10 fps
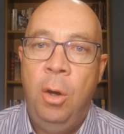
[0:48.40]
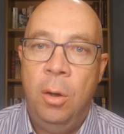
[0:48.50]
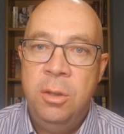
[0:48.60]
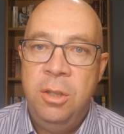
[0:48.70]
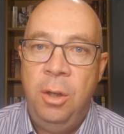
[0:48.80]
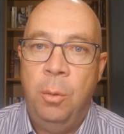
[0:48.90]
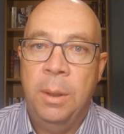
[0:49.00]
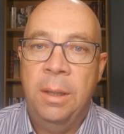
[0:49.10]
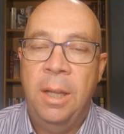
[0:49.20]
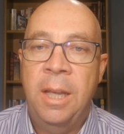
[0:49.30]

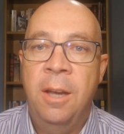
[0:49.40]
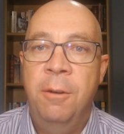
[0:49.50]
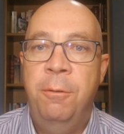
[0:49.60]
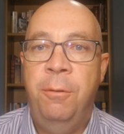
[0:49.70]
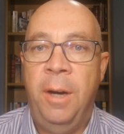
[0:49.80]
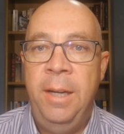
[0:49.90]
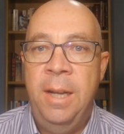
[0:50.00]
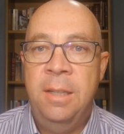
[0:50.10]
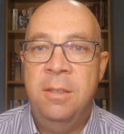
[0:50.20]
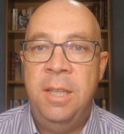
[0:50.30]
Consequently,
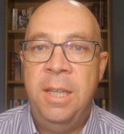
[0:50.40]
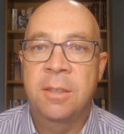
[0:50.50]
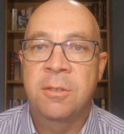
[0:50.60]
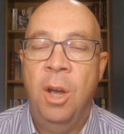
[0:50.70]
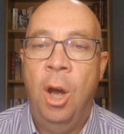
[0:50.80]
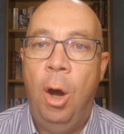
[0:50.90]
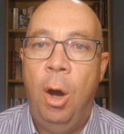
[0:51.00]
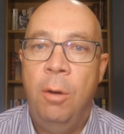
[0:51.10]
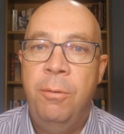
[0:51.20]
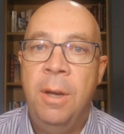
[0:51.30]
financiers
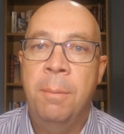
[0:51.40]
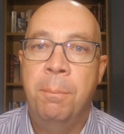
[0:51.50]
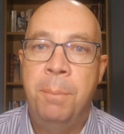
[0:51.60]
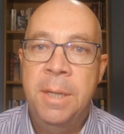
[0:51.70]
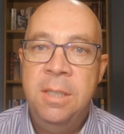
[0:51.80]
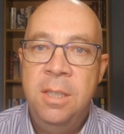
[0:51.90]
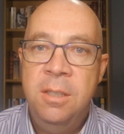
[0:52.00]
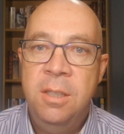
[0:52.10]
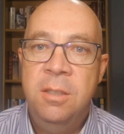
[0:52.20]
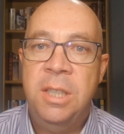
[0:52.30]
offer
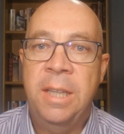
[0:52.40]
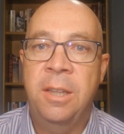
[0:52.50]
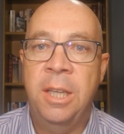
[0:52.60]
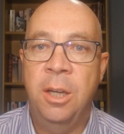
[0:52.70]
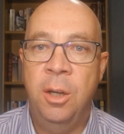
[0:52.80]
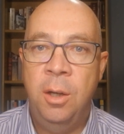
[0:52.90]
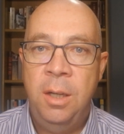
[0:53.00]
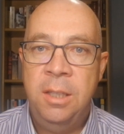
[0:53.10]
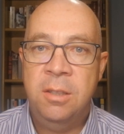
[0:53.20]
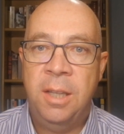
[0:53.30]
businesses in the
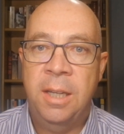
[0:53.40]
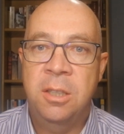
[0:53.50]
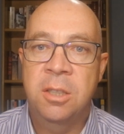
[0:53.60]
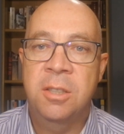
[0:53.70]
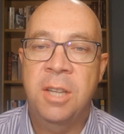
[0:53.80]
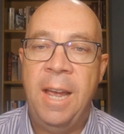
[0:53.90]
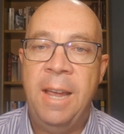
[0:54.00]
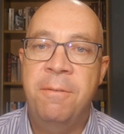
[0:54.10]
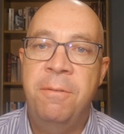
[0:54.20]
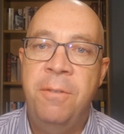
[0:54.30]
early stages
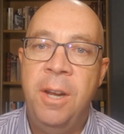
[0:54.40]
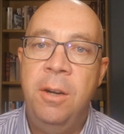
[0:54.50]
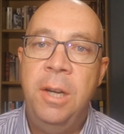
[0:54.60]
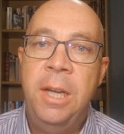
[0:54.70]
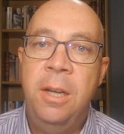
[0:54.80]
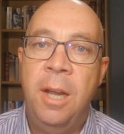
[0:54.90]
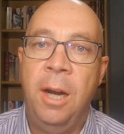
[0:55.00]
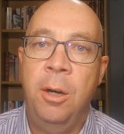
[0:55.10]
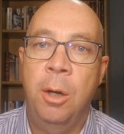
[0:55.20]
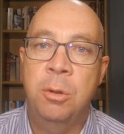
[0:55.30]
a very
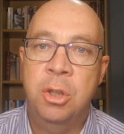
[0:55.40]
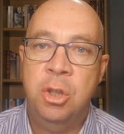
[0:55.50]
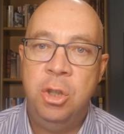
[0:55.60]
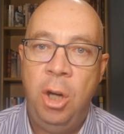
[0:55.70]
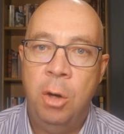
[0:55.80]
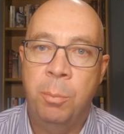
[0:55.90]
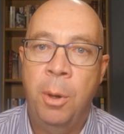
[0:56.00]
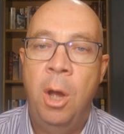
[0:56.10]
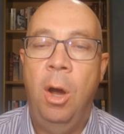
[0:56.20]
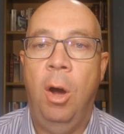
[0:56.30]
narrow
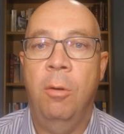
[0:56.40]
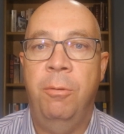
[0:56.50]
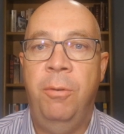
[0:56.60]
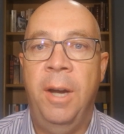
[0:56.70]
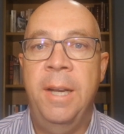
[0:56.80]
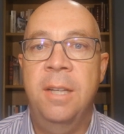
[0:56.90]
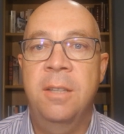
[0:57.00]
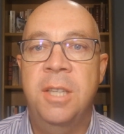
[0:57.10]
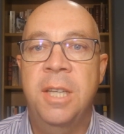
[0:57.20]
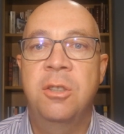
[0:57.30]
scope of
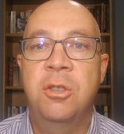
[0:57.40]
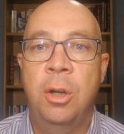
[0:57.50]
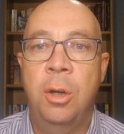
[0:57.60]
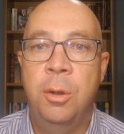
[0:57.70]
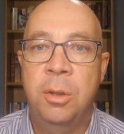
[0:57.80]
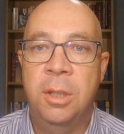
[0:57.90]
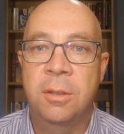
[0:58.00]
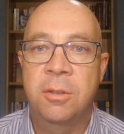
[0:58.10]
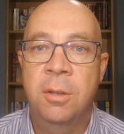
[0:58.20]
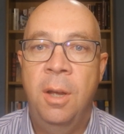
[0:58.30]
financing
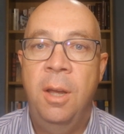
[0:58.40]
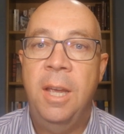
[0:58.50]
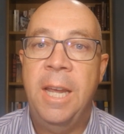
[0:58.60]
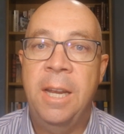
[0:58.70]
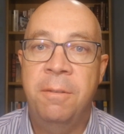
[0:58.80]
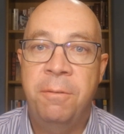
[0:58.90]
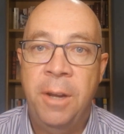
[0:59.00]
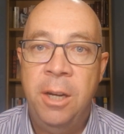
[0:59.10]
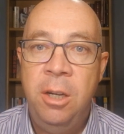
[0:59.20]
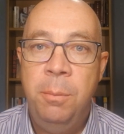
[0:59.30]
solutions,
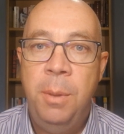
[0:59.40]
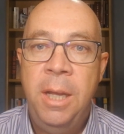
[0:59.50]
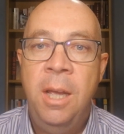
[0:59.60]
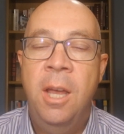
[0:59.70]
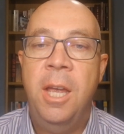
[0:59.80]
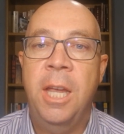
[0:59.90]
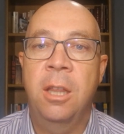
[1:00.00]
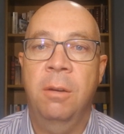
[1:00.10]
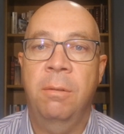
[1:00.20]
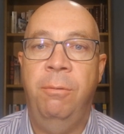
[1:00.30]
invariably
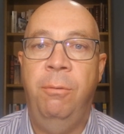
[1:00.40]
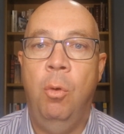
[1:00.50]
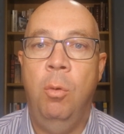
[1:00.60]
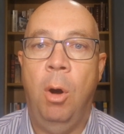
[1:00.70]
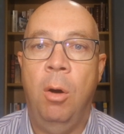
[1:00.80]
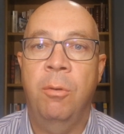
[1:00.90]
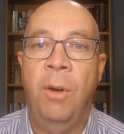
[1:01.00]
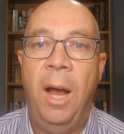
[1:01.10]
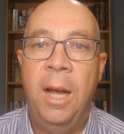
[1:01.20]
in the form of